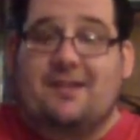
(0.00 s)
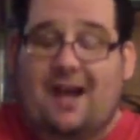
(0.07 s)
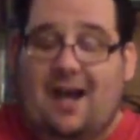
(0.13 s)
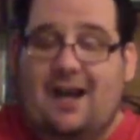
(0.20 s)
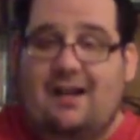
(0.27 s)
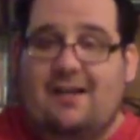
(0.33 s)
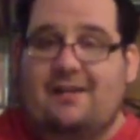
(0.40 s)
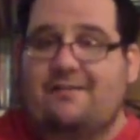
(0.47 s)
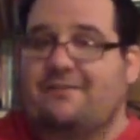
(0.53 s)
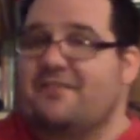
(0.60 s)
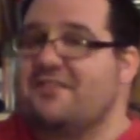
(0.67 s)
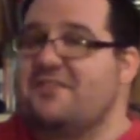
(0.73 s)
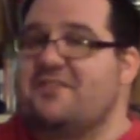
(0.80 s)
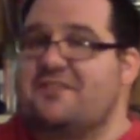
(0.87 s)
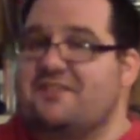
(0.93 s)
Tonga
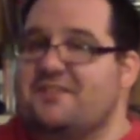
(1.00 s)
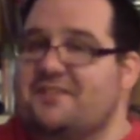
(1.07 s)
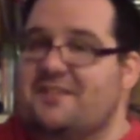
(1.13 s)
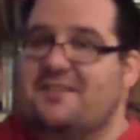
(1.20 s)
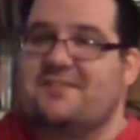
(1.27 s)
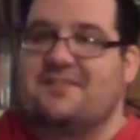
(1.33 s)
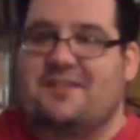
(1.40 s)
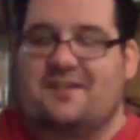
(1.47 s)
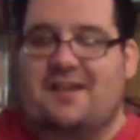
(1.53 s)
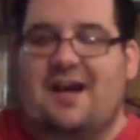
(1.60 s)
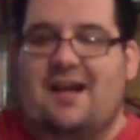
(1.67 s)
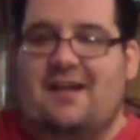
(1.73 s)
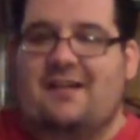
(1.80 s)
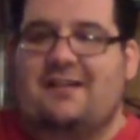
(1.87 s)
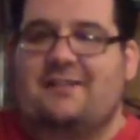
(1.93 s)
versus
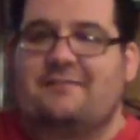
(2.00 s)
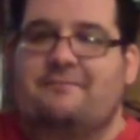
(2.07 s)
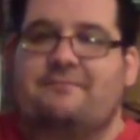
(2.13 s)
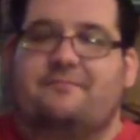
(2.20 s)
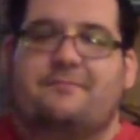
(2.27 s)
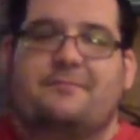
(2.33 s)
Sonata,